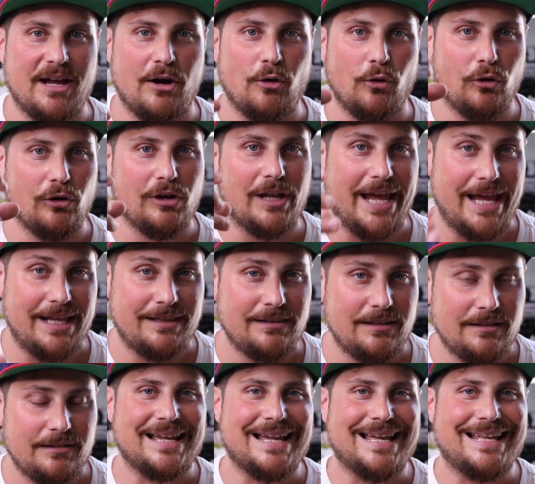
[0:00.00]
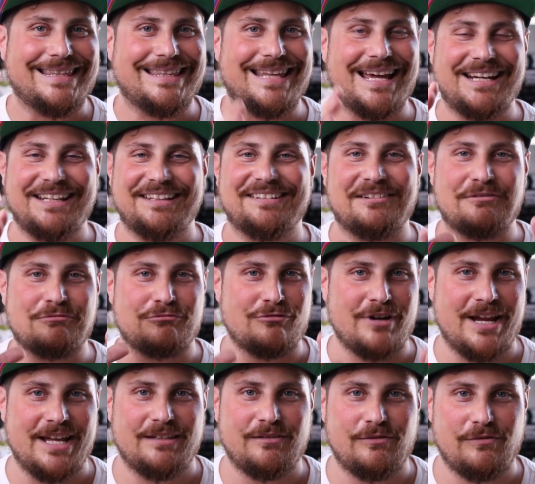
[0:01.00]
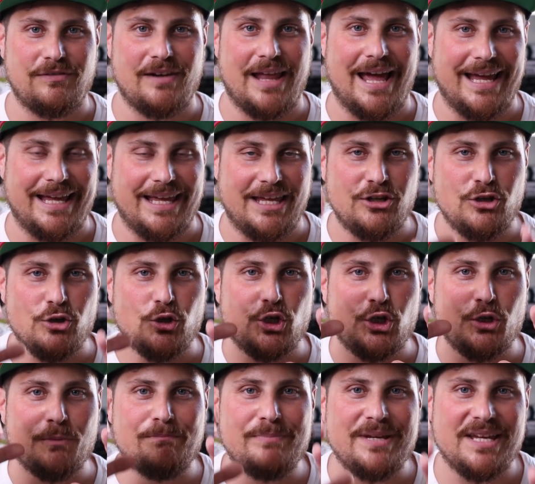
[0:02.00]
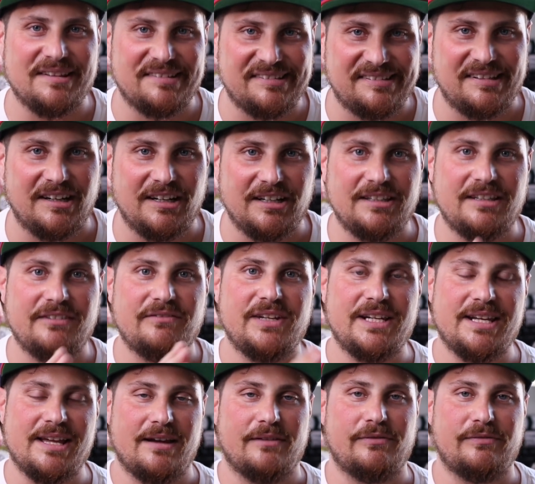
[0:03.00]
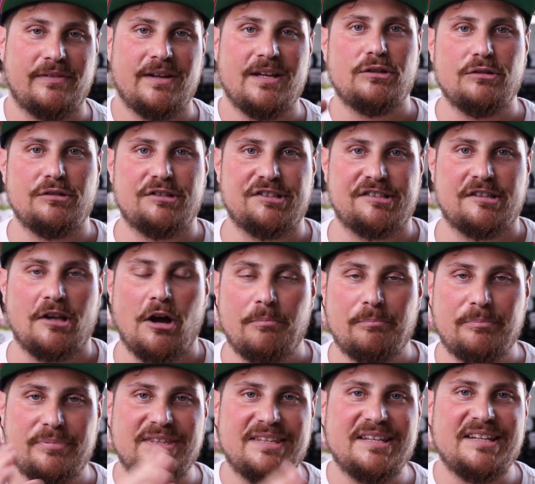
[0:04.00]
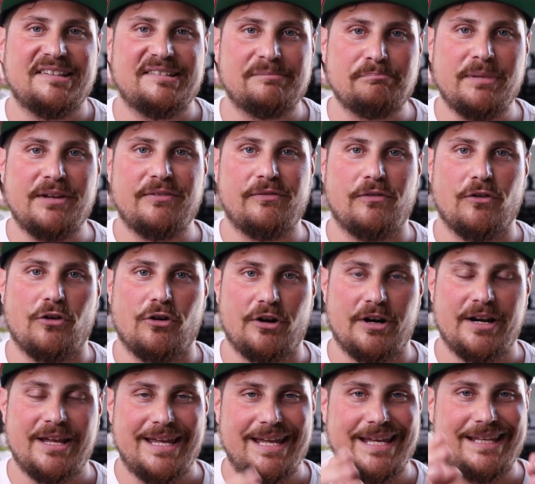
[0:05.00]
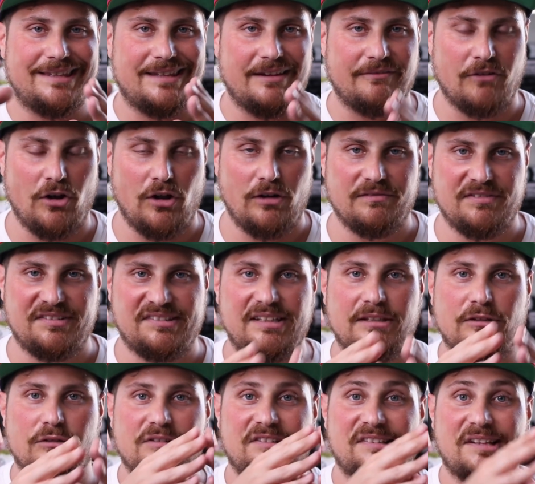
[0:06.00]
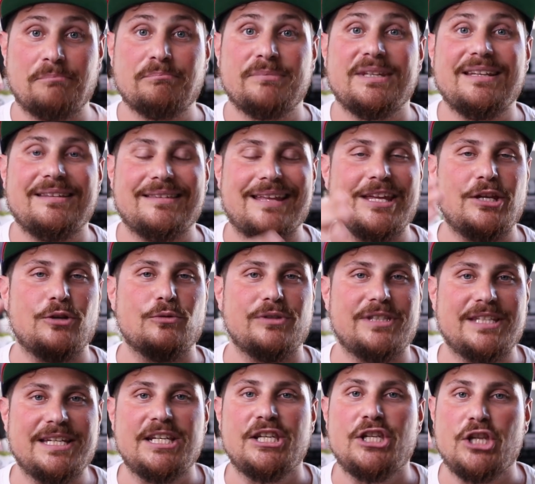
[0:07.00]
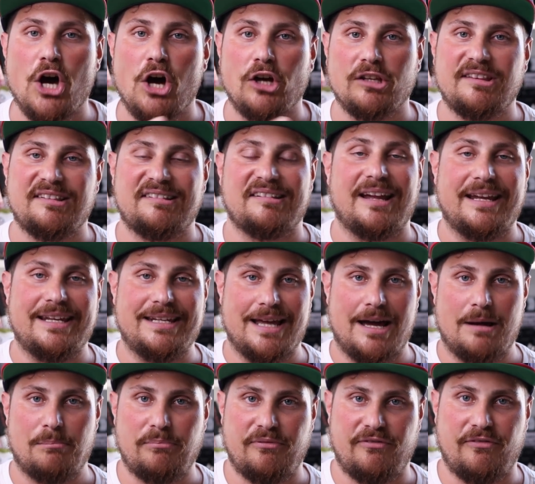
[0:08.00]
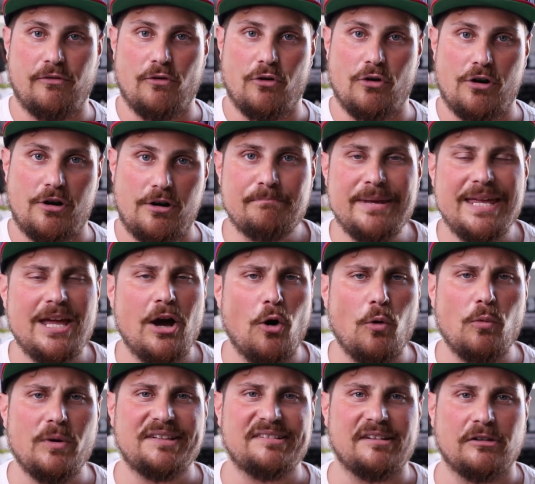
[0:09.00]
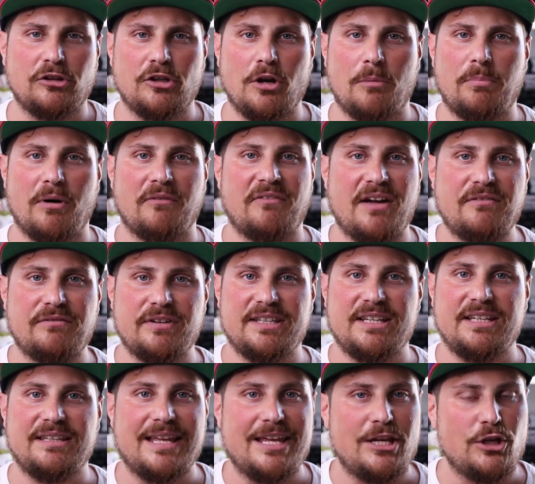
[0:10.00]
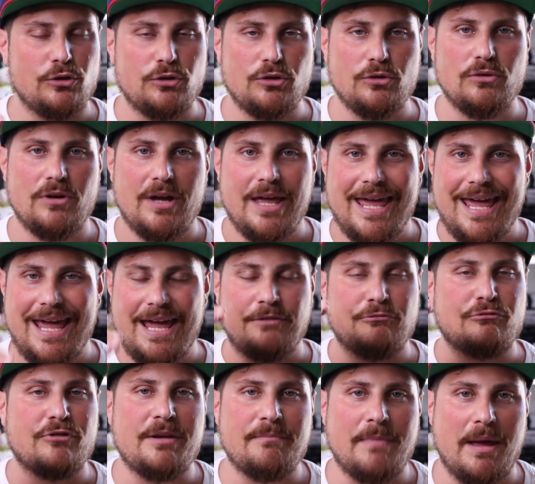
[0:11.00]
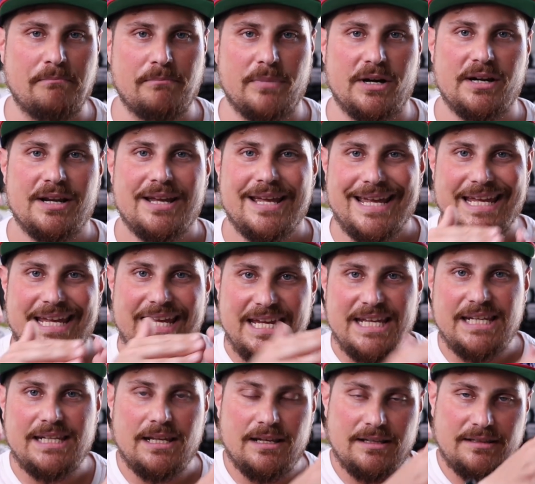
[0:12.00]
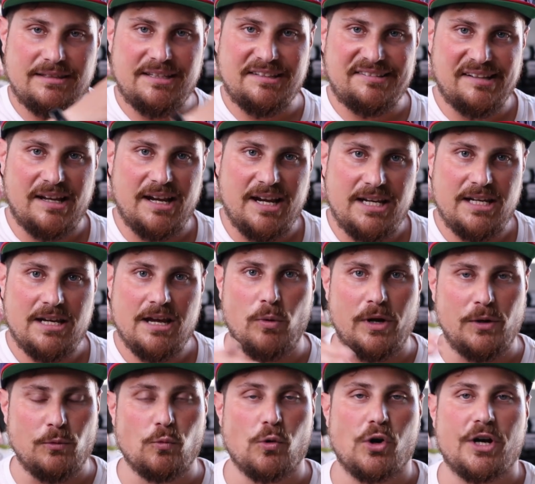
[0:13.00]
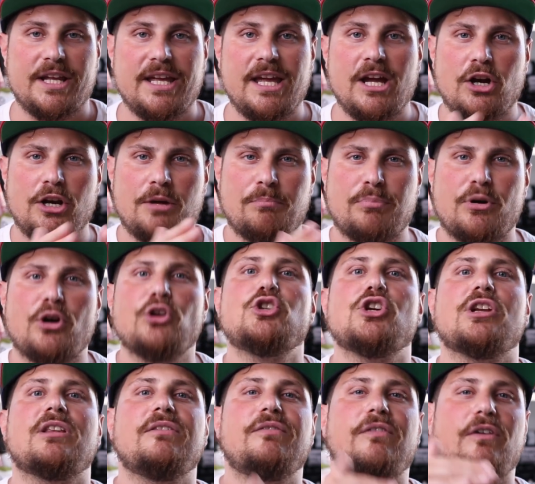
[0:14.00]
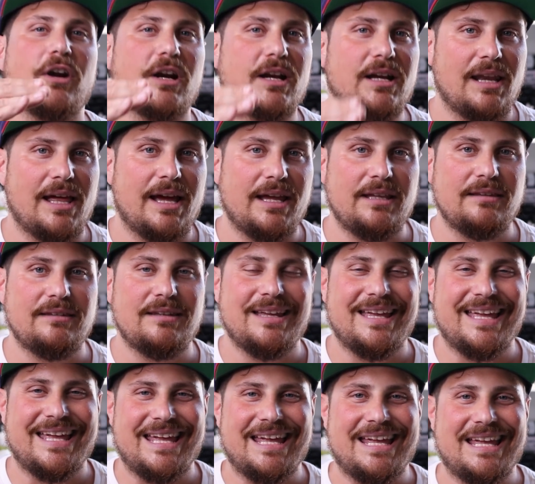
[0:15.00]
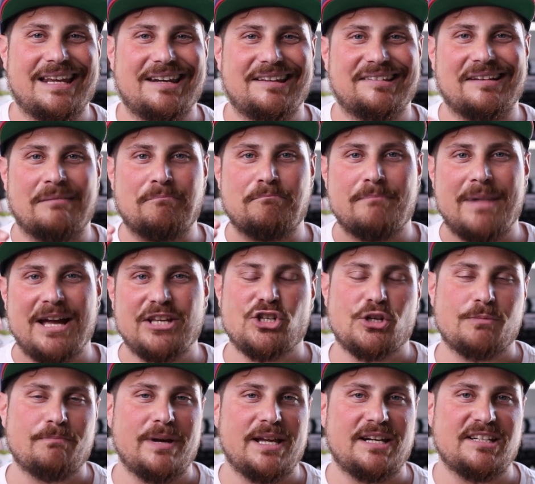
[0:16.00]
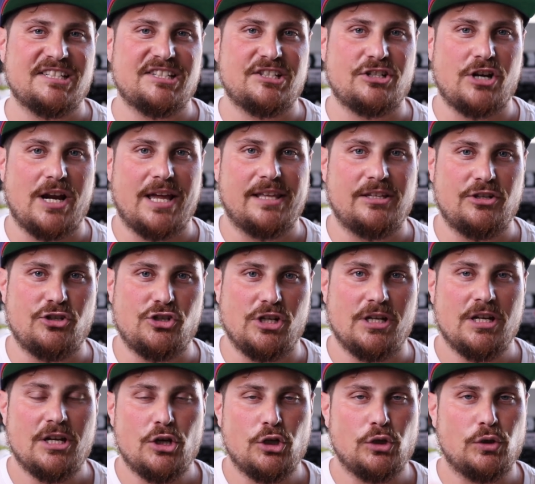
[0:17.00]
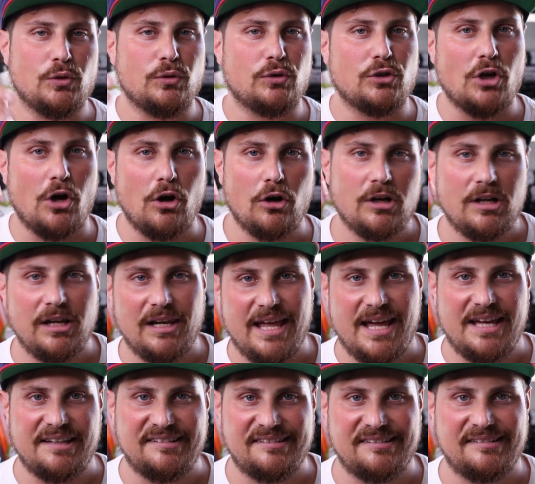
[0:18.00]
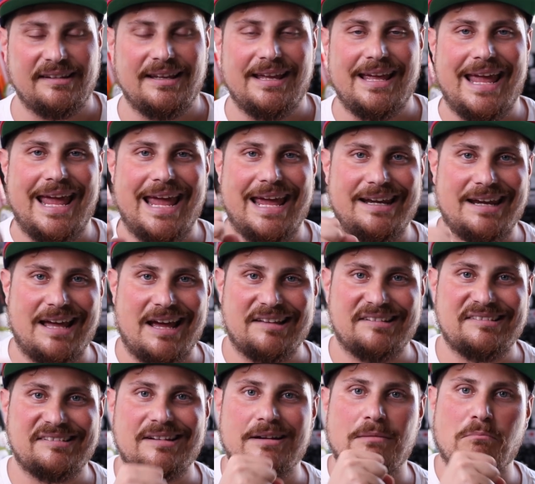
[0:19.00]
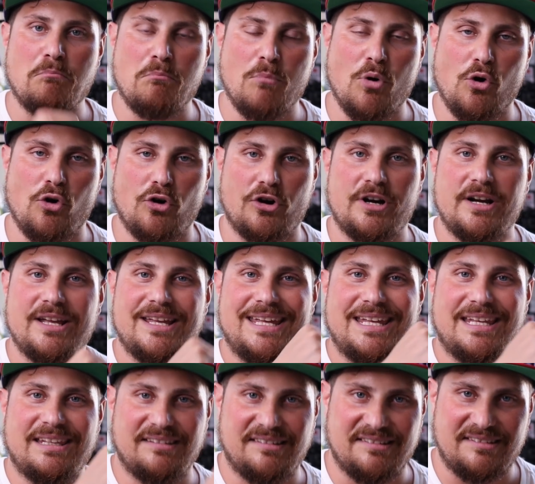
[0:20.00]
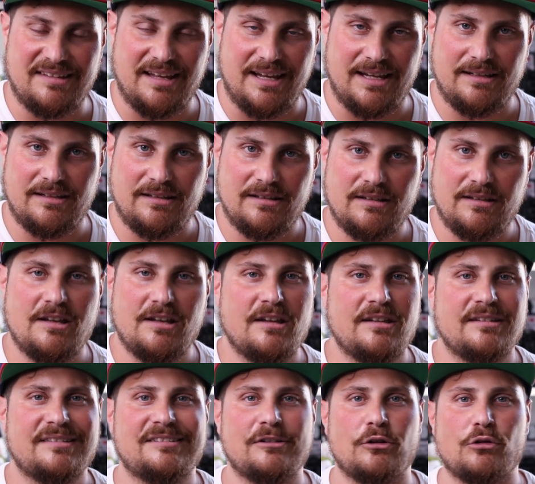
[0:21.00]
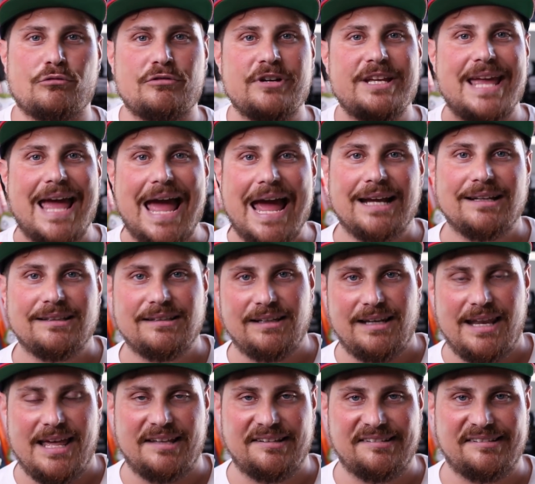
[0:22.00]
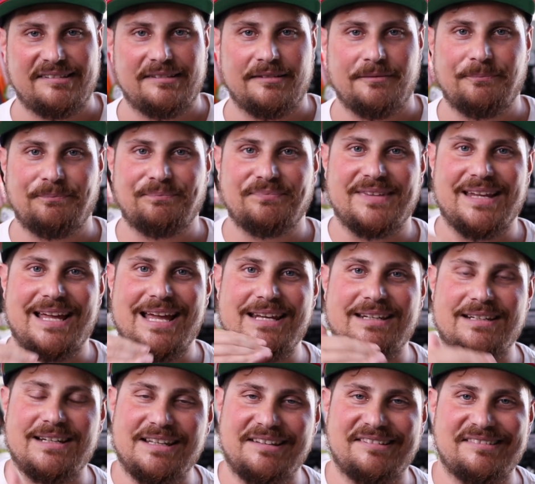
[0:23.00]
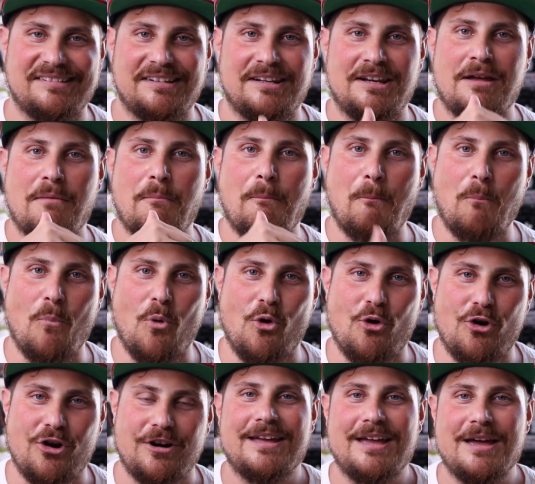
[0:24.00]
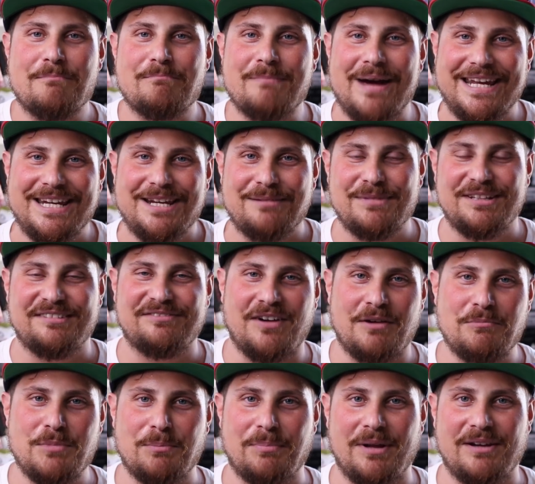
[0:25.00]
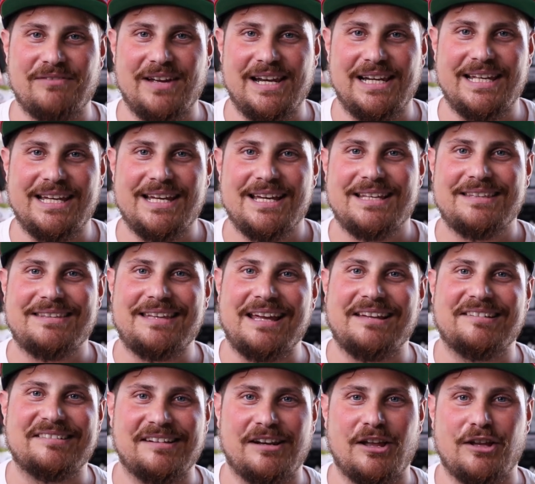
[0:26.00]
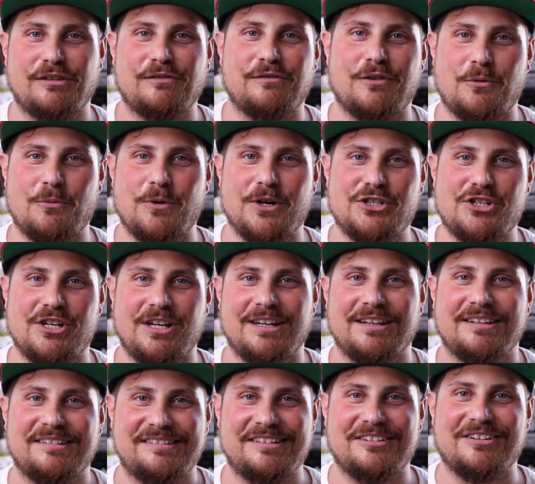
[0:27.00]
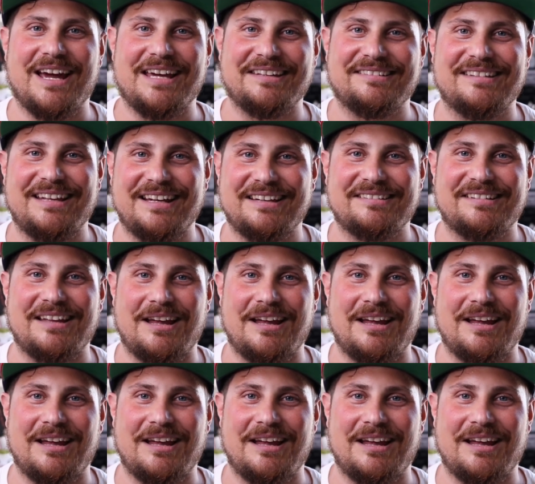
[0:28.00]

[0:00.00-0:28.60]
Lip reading: the whole hand, that is a red flag and you should be assertive enough to stop this before it evolves into something that you did not sign up for. Be always on top of everything that you do, and remember, in design, when working on a project for a client, it is a much better strategy to talk less and ask more instead. So react less and listen more. My name is Fabio Palvelli. Thanks a lot for watching. See you guys next